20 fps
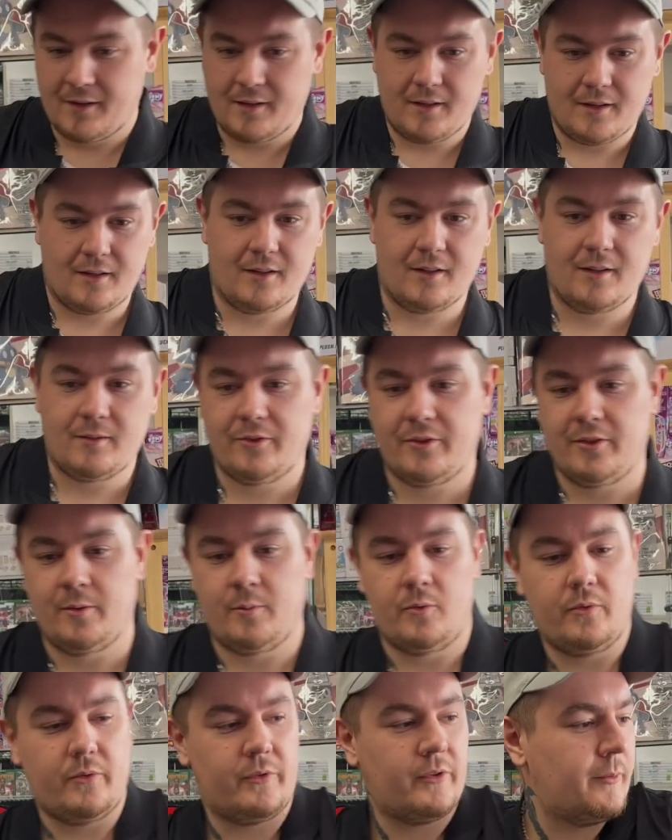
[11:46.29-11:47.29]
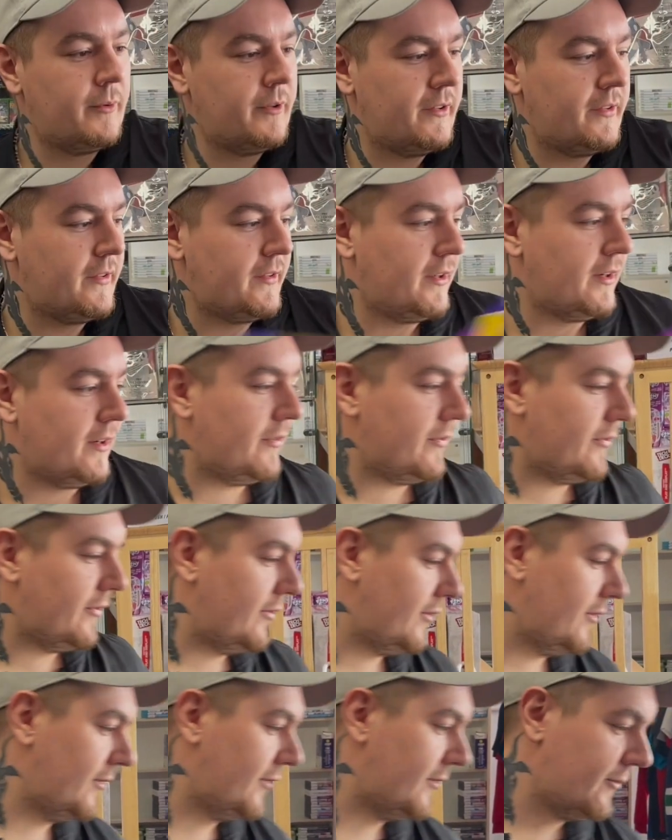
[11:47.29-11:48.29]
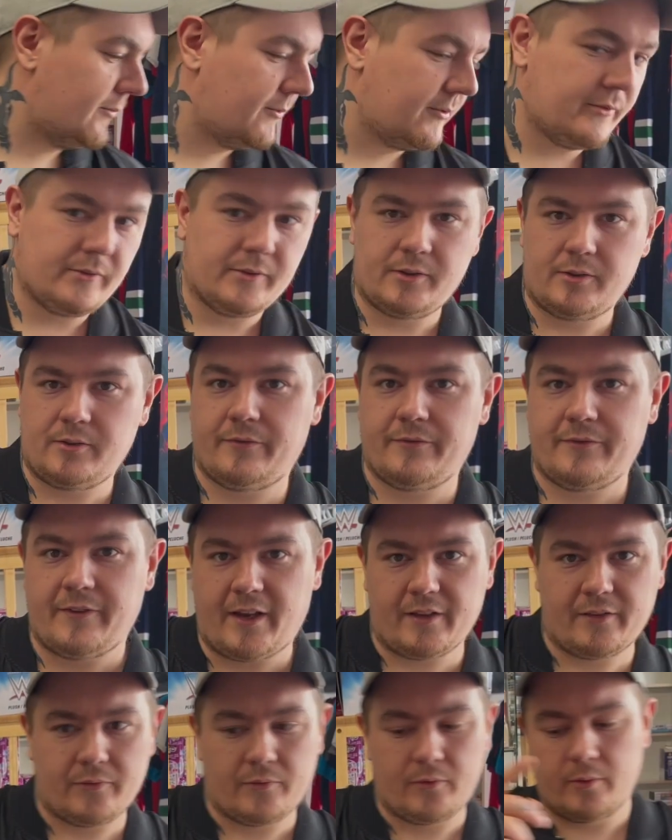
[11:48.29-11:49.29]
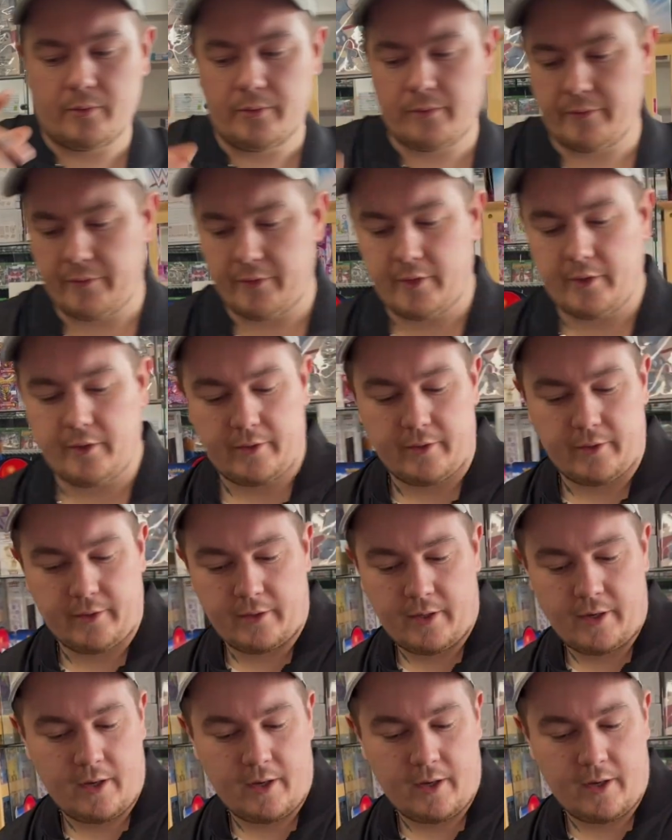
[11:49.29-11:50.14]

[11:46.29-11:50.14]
I'm just gonna move some of this stuff, so we'll do a little fast forward video here.